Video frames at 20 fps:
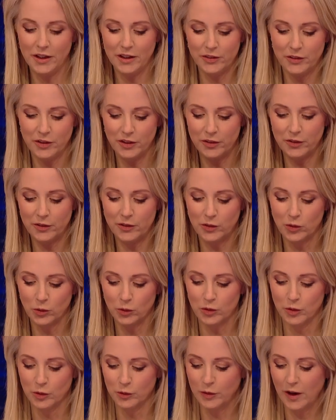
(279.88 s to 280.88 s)
exists,
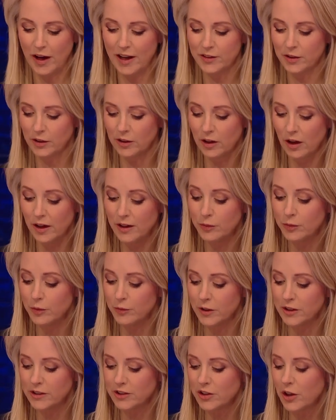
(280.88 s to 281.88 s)
sort of has a life of
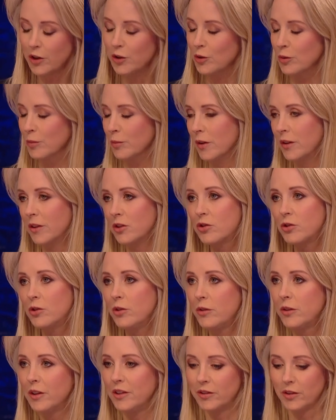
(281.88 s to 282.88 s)
its own. But the
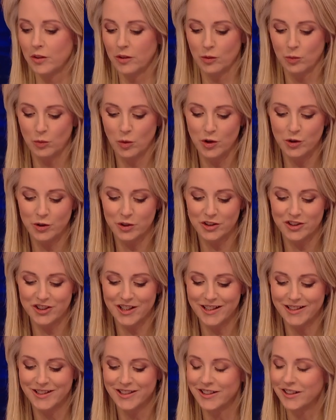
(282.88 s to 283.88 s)
truth is that the woke
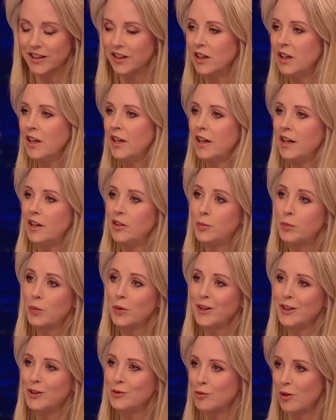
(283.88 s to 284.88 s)
agenda is
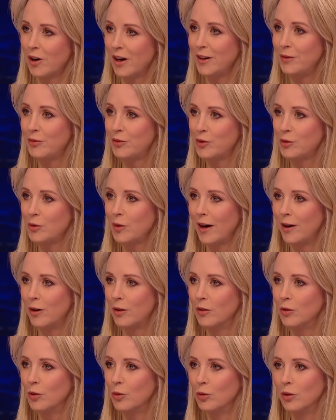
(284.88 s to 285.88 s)
pretty rife
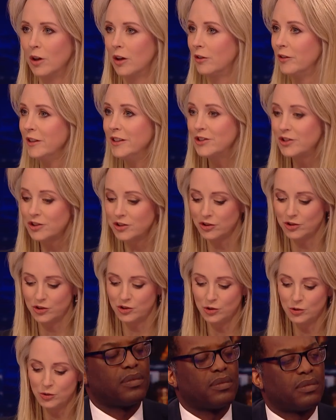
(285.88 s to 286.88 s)
throughout all our
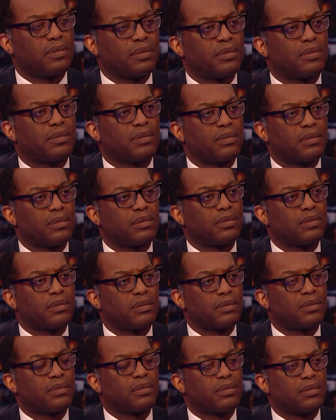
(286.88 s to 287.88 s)
institutions now. I
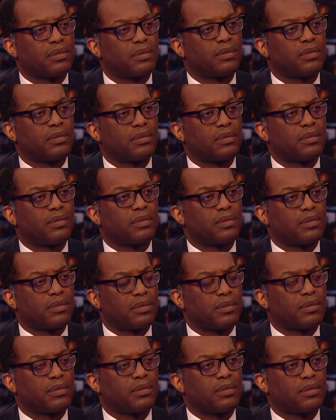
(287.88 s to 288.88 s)
mean, take the
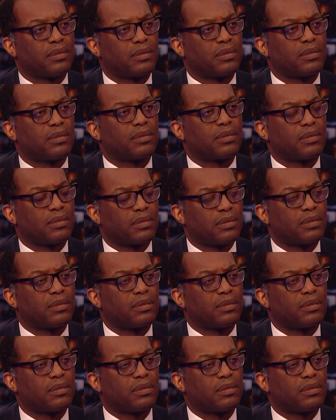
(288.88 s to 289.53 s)
NHS, for example.